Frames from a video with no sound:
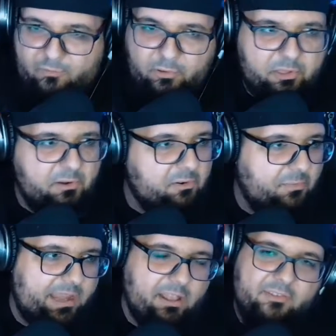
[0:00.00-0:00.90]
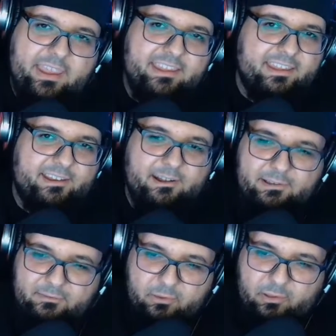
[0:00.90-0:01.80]
sooner, man. I'll take it.
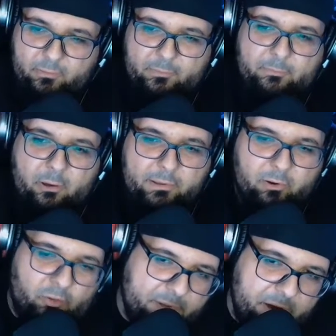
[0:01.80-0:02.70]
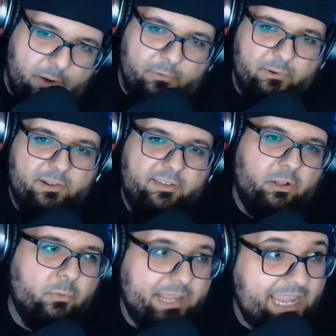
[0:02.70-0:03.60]
This will probably hold me over
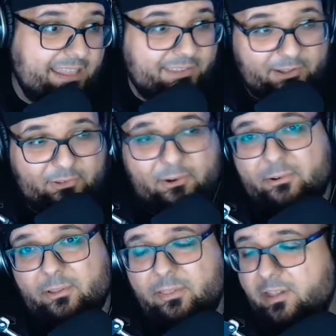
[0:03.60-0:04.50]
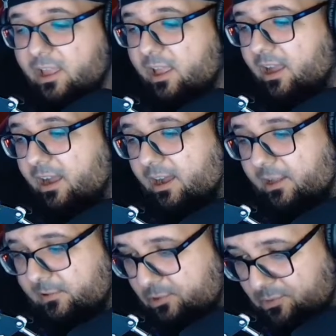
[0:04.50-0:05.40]
until we get the Eternals.
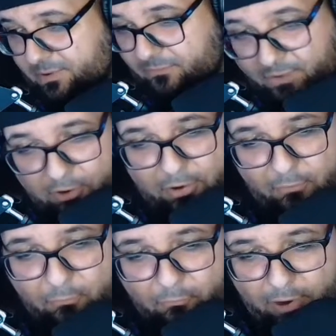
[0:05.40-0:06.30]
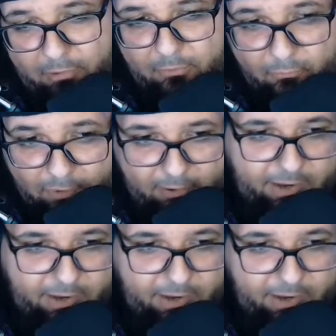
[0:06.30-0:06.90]
So it should be very, very, very